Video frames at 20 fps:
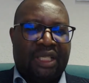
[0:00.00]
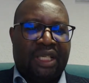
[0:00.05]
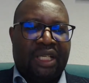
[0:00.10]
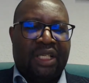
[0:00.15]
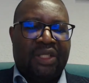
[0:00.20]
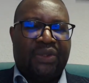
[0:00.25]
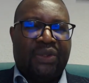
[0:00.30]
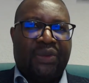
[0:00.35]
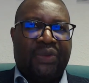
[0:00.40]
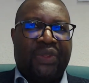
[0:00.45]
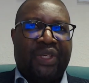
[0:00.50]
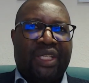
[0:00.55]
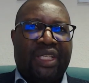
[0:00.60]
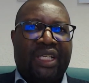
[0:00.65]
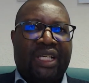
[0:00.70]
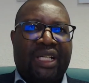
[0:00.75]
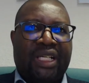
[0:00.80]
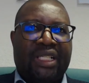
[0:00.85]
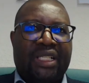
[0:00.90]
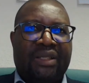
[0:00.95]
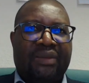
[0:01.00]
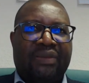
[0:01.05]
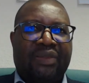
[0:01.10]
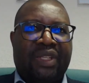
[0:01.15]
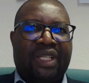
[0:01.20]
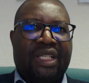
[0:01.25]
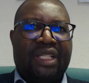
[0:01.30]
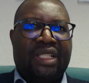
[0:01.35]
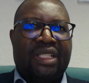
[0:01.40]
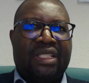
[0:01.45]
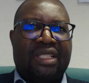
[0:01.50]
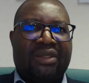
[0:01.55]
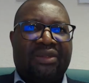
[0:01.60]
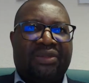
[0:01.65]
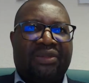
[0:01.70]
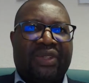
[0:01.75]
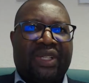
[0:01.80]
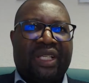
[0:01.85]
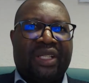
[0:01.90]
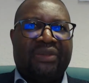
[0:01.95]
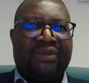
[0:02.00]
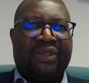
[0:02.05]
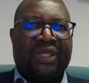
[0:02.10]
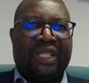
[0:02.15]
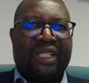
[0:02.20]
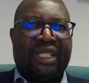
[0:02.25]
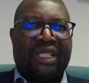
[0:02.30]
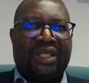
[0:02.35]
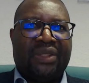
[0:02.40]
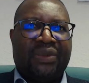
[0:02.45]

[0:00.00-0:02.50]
So there is a various